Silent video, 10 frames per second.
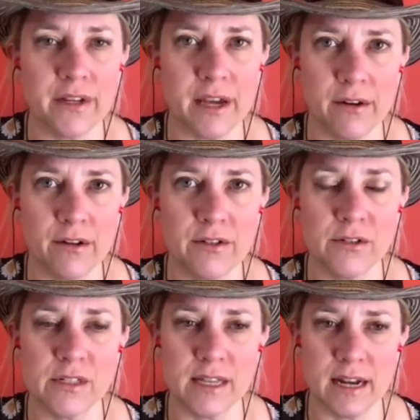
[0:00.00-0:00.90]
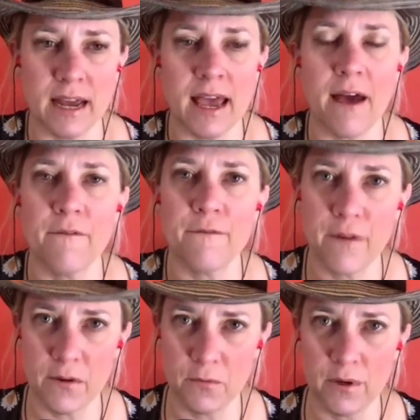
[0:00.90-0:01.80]
characters that I have
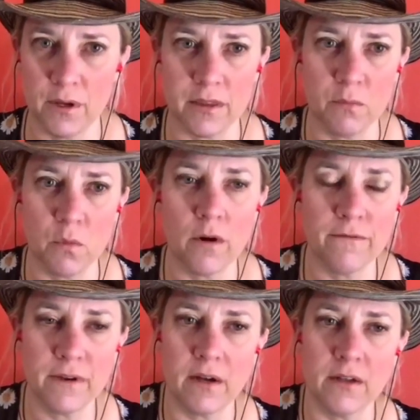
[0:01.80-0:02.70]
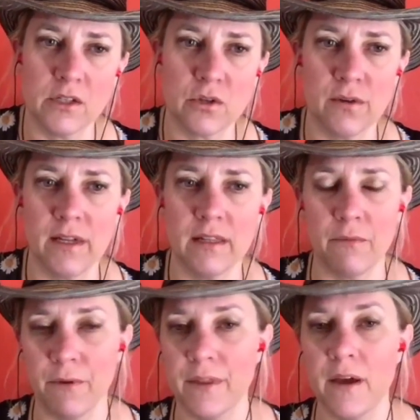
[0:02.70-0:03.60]
fun with, more fun on screen
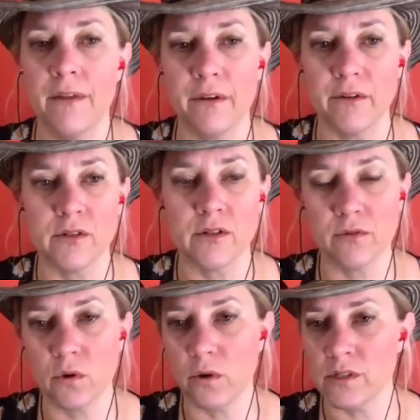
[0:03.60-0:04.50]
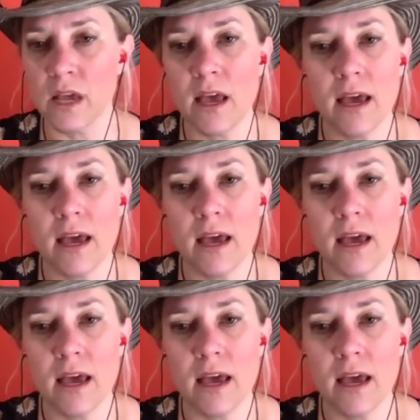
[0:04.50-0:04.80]
than with others, of course.